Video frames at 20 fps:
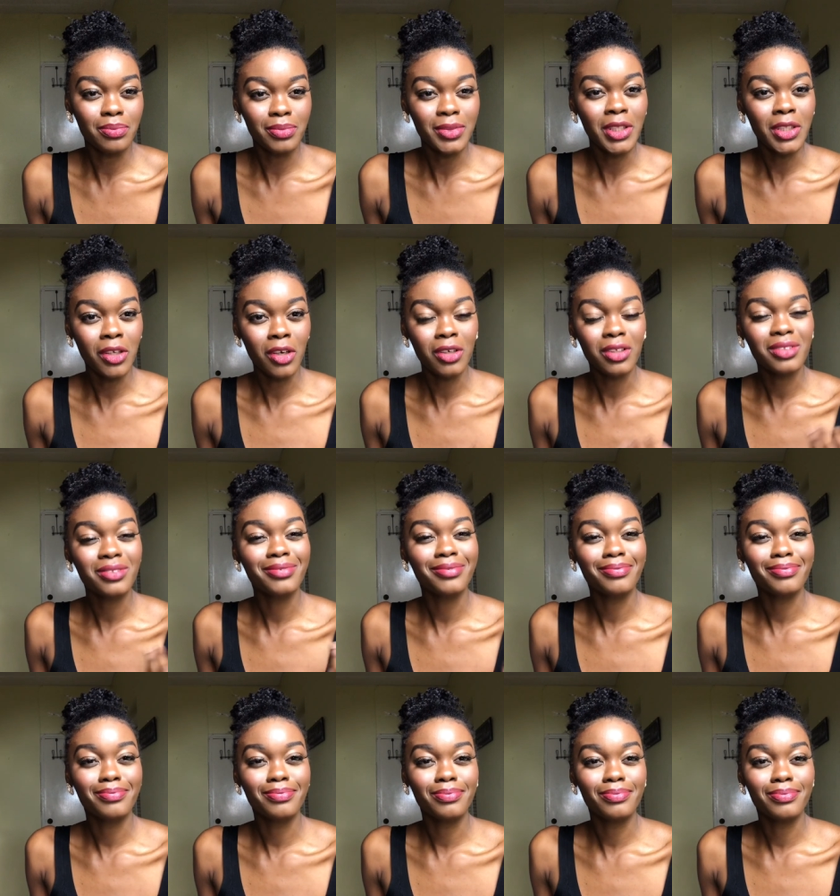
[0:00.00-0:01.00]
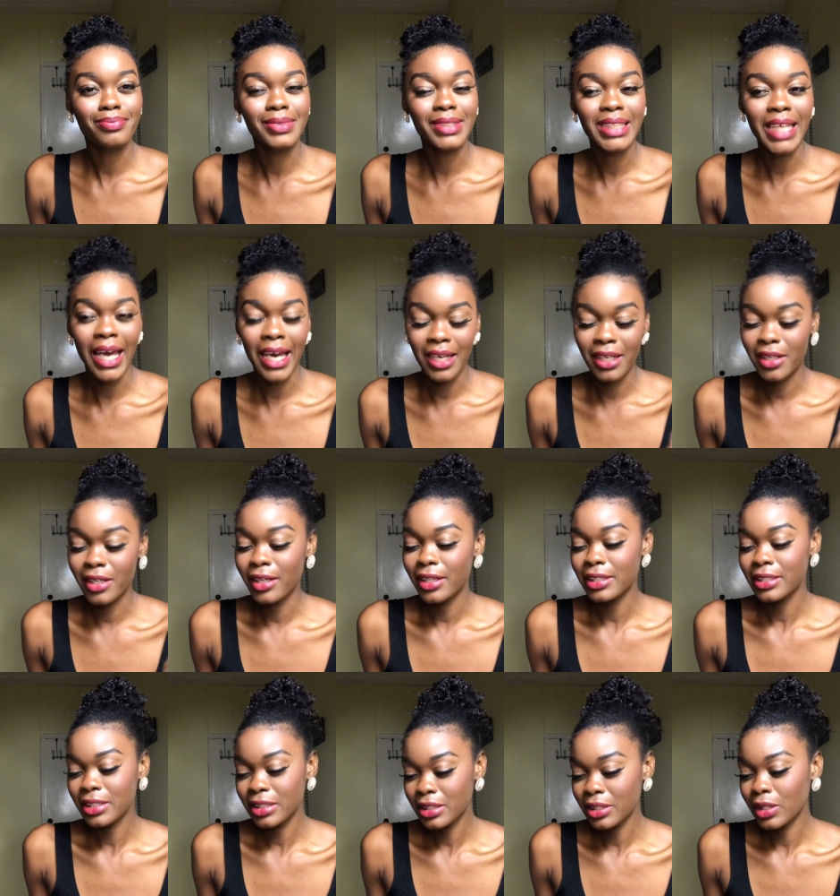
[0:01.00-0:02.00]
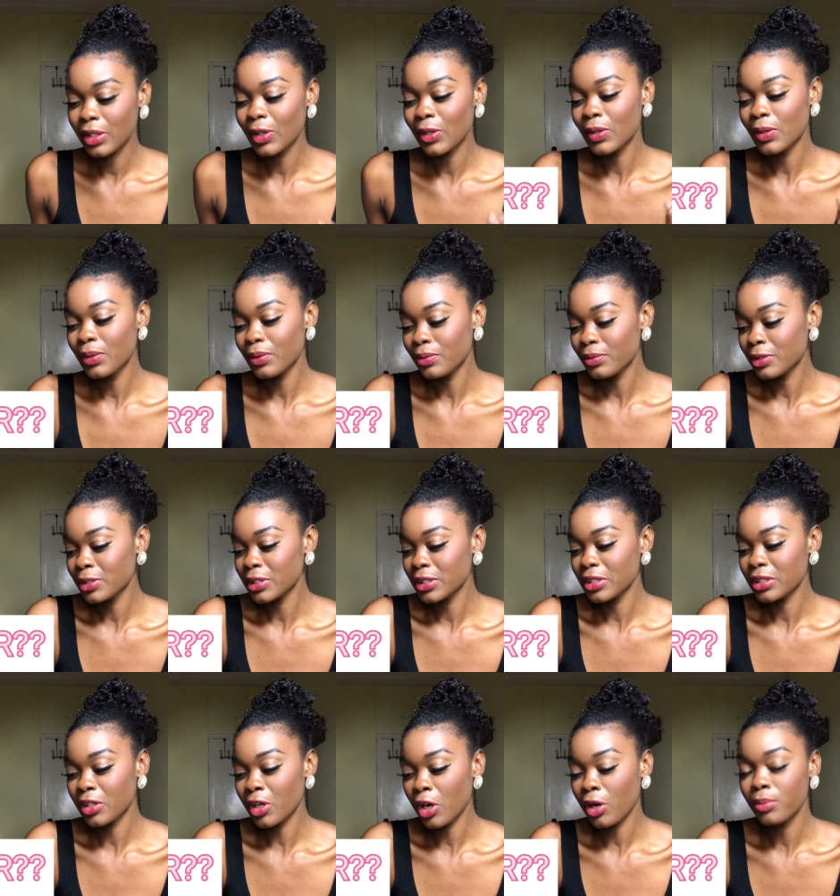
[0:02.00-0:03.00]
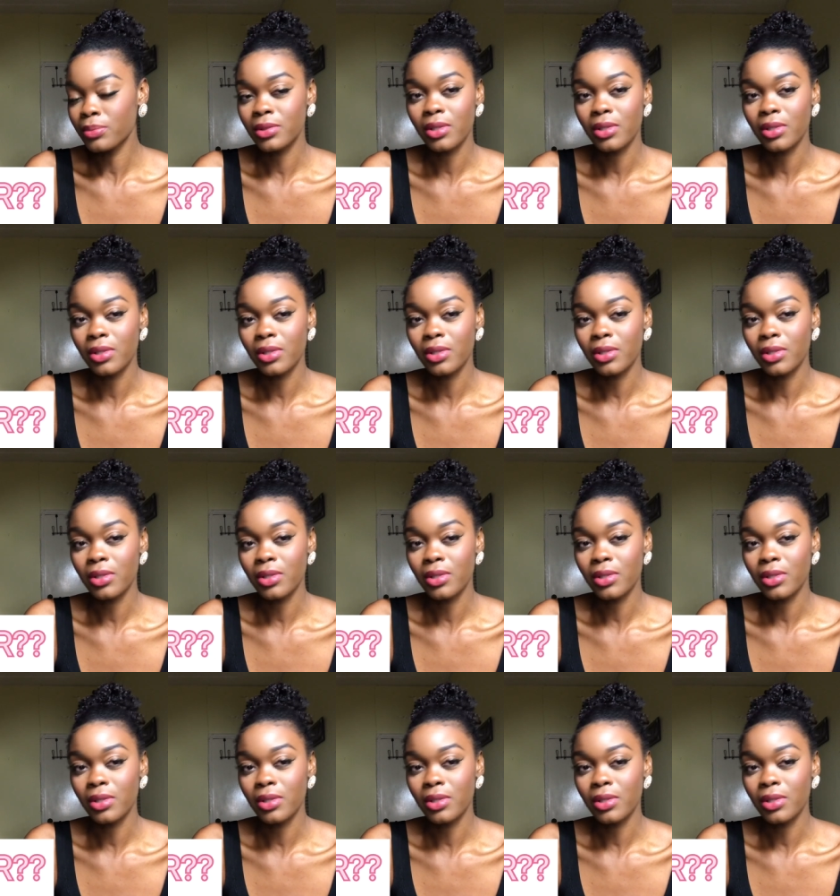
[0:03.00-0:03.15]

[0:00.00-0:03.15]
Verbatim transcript: you know, tender she she comes